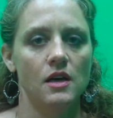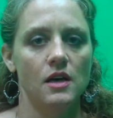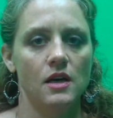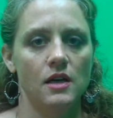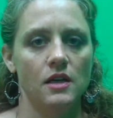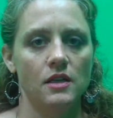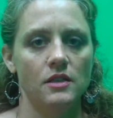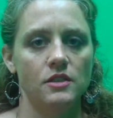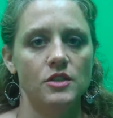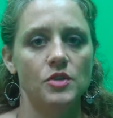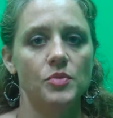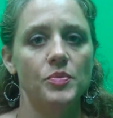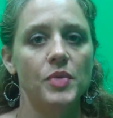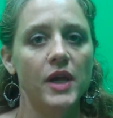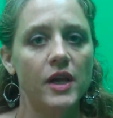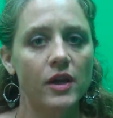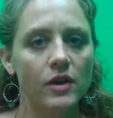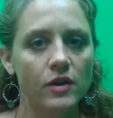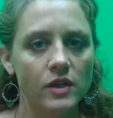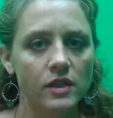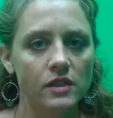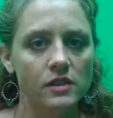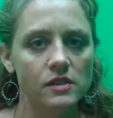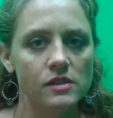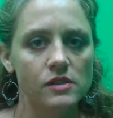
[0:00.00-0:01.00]
to
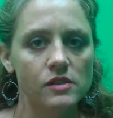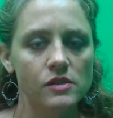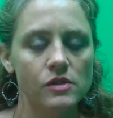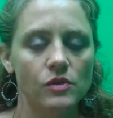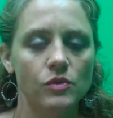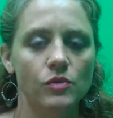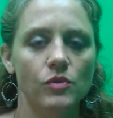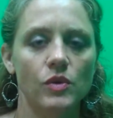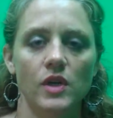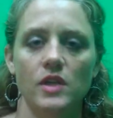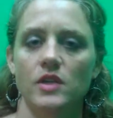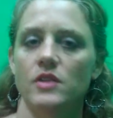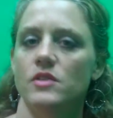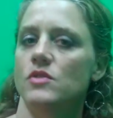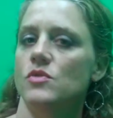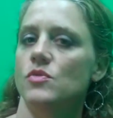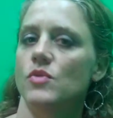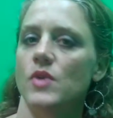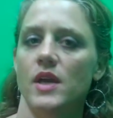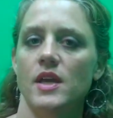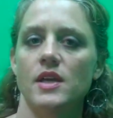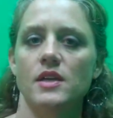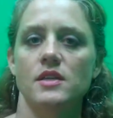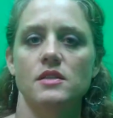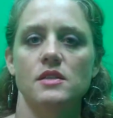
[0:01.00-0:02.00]
parents. So one of the
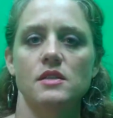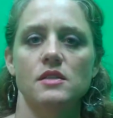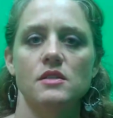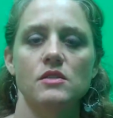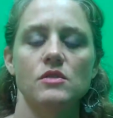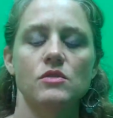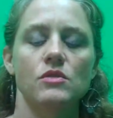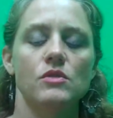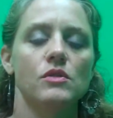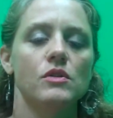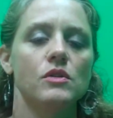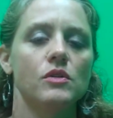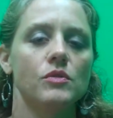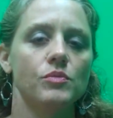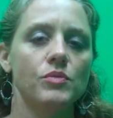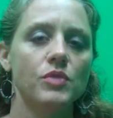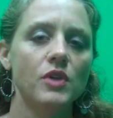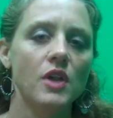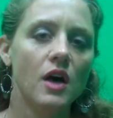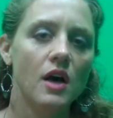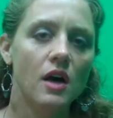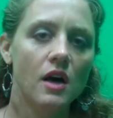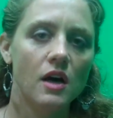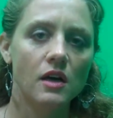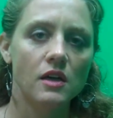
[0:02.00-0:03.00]
ways is through her
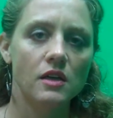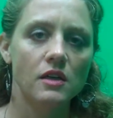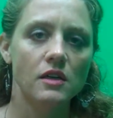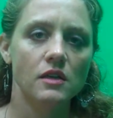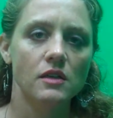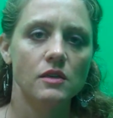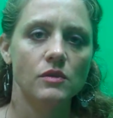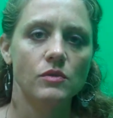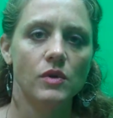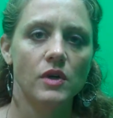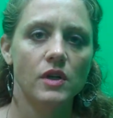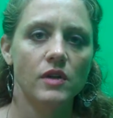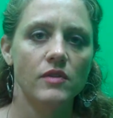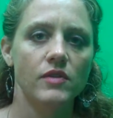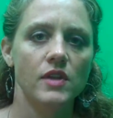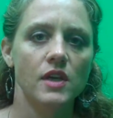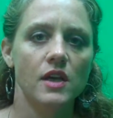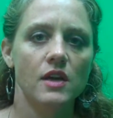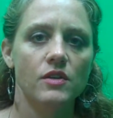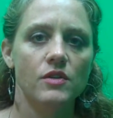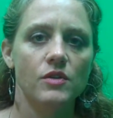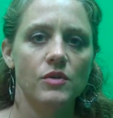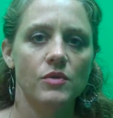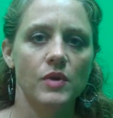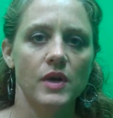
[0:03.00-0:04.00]
blog. One of
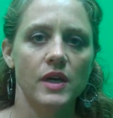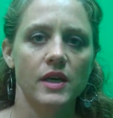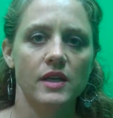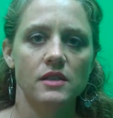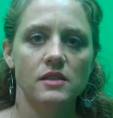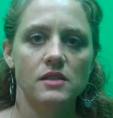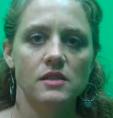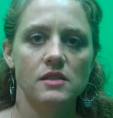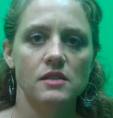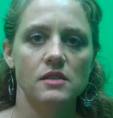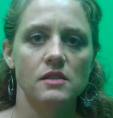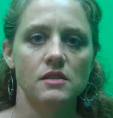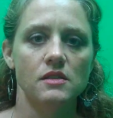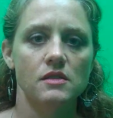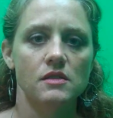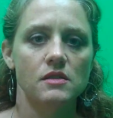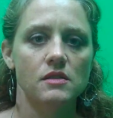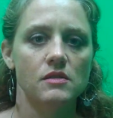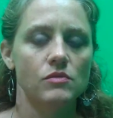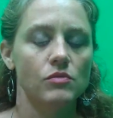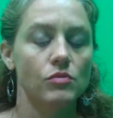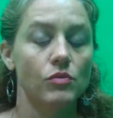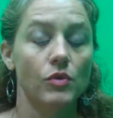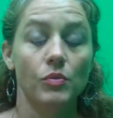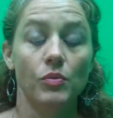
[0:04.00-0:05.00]
the other ways
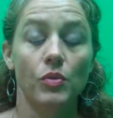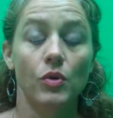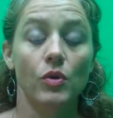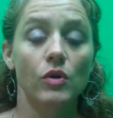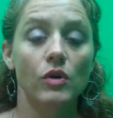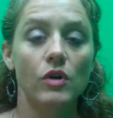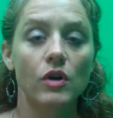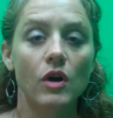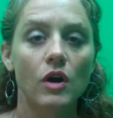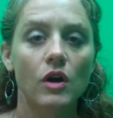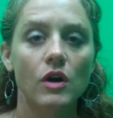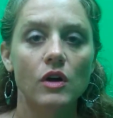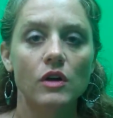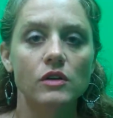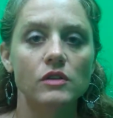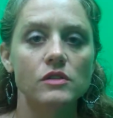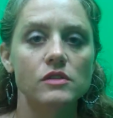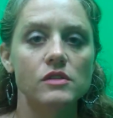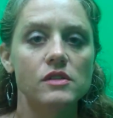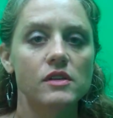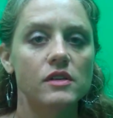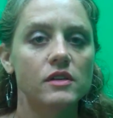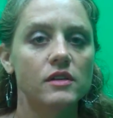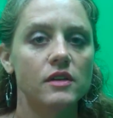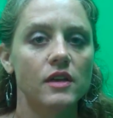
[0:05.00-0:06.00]
is report
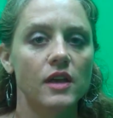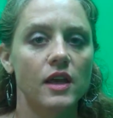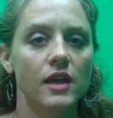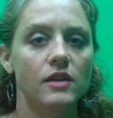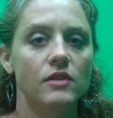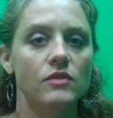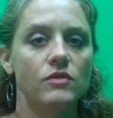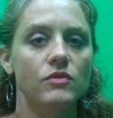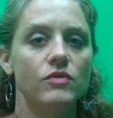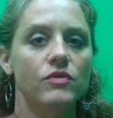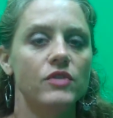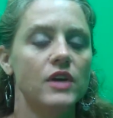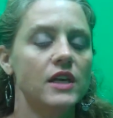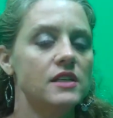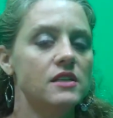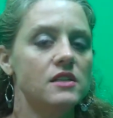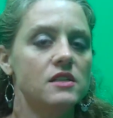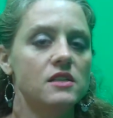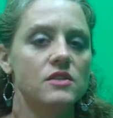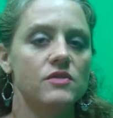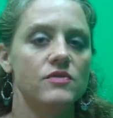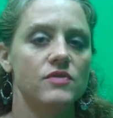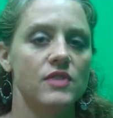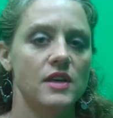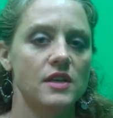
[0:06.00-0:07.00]
cards and
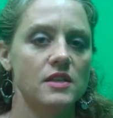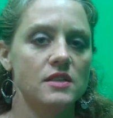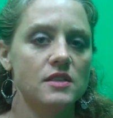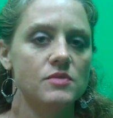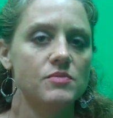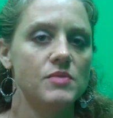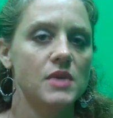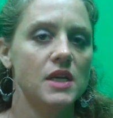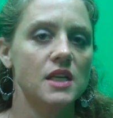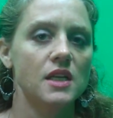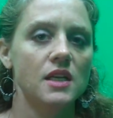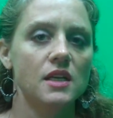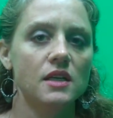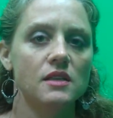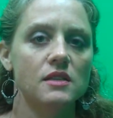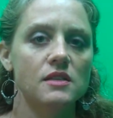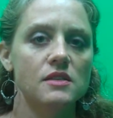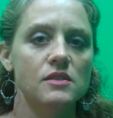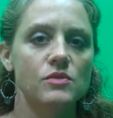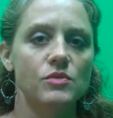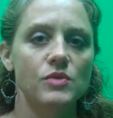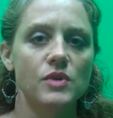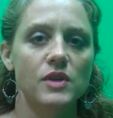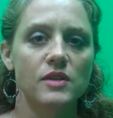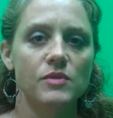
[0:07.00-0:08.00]
face-to-face
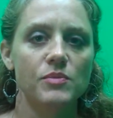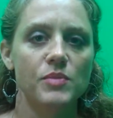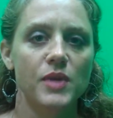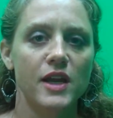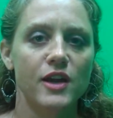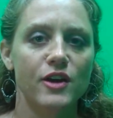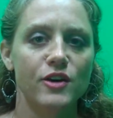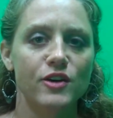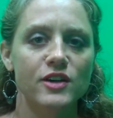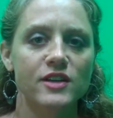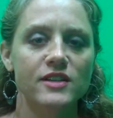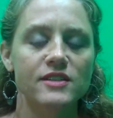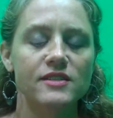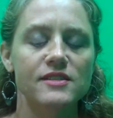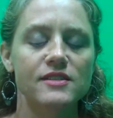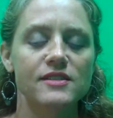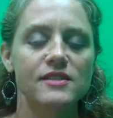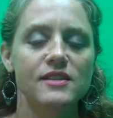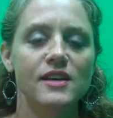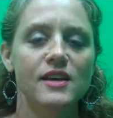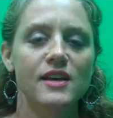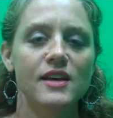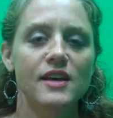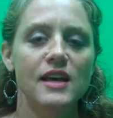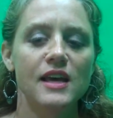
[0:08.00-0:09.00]
meetings with
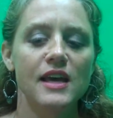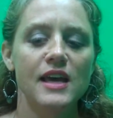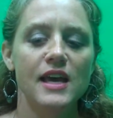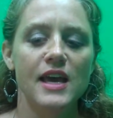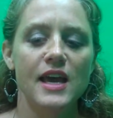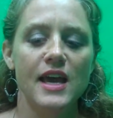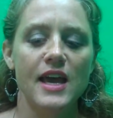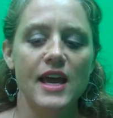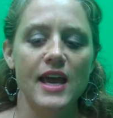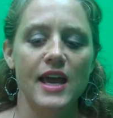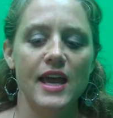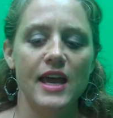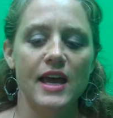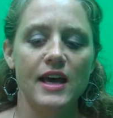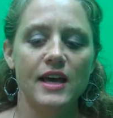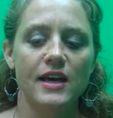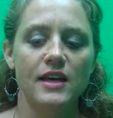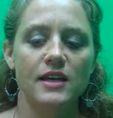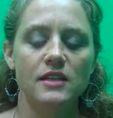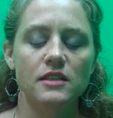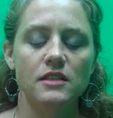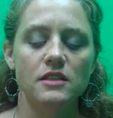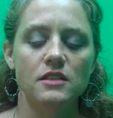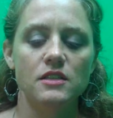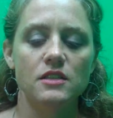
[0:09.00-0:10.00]
parents.
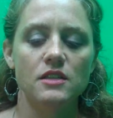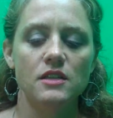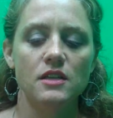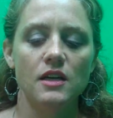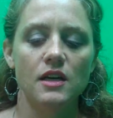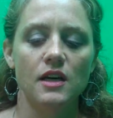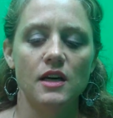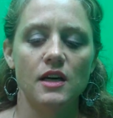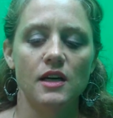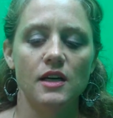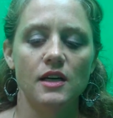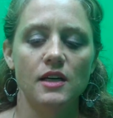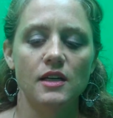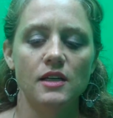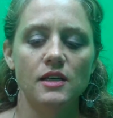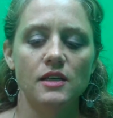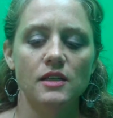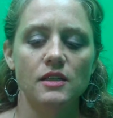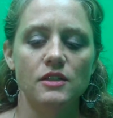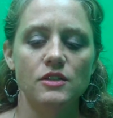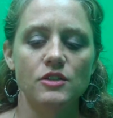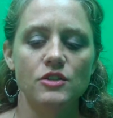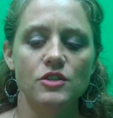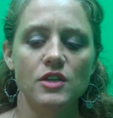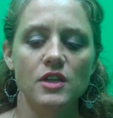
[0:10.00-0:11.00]
And
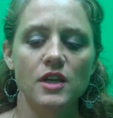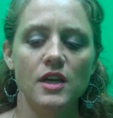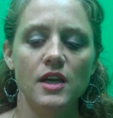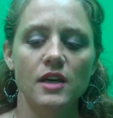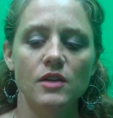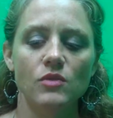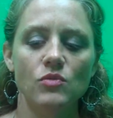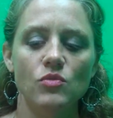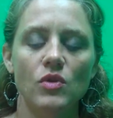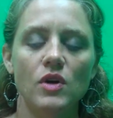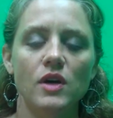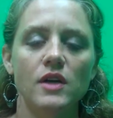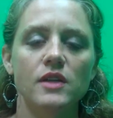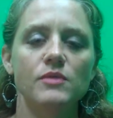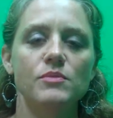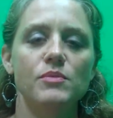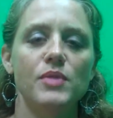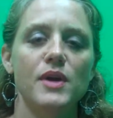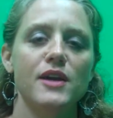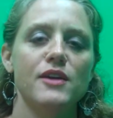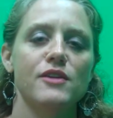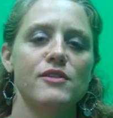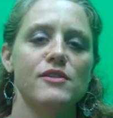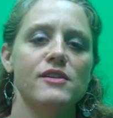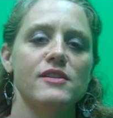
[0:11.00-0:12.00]
she had
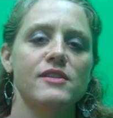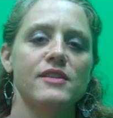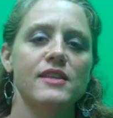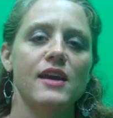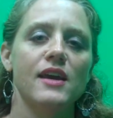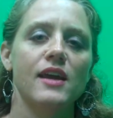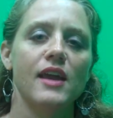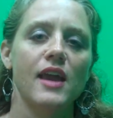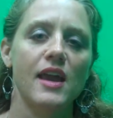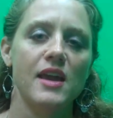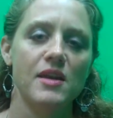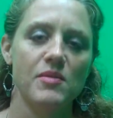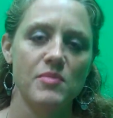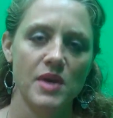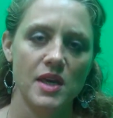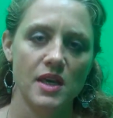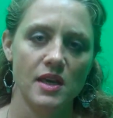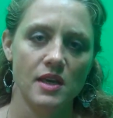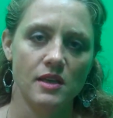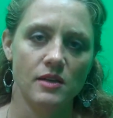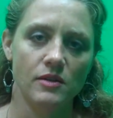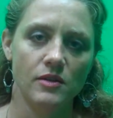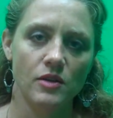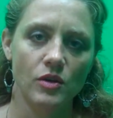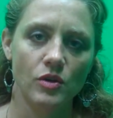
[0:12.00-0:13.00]
one parent that came
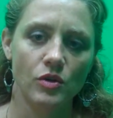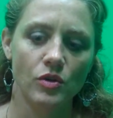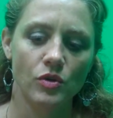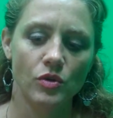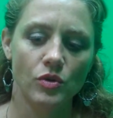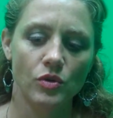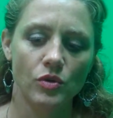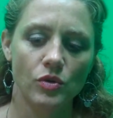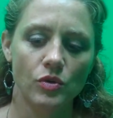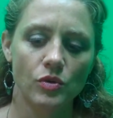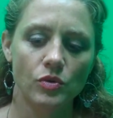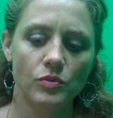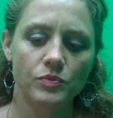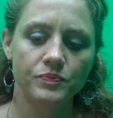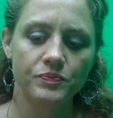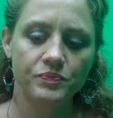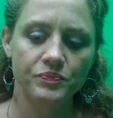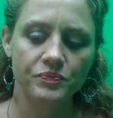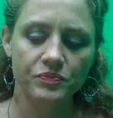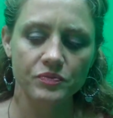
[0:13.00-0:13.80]
in who